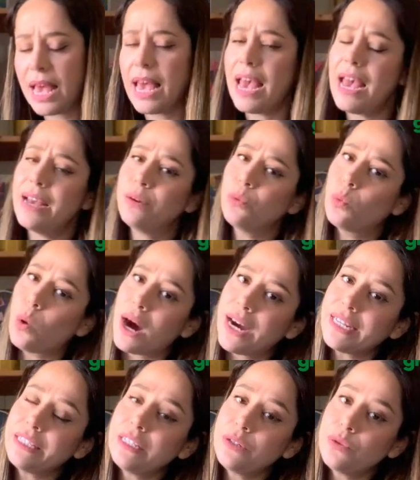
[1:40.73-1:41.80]
And
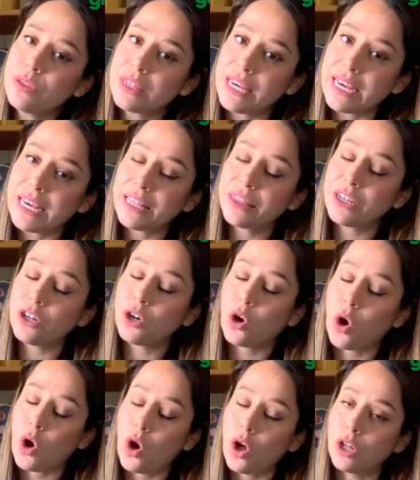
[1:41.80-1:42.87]
why do you think they're
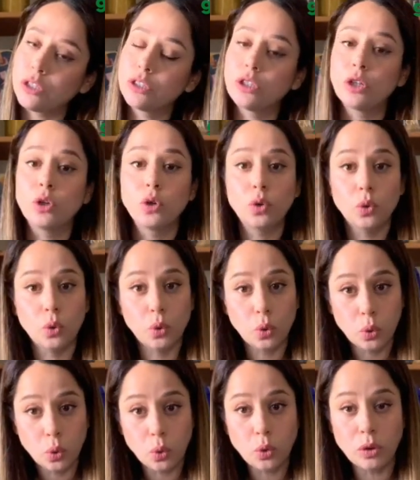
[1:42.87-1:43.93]
called
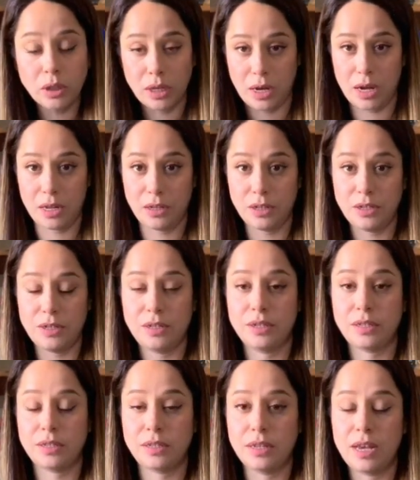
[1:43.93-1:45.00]
cool
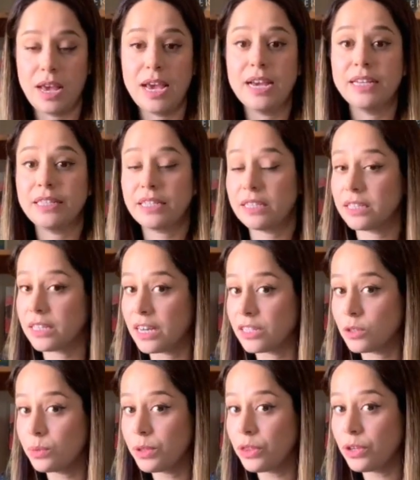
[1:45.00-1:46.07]
colors?
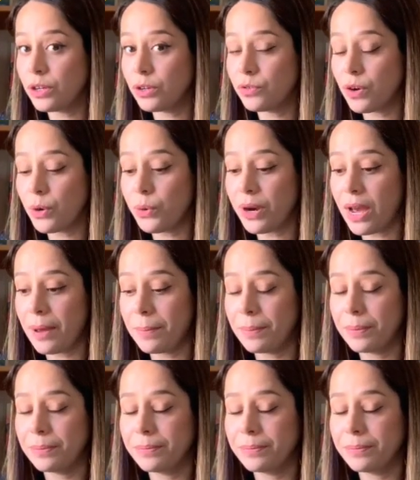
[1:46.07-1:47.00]
Discuss with your grown-up.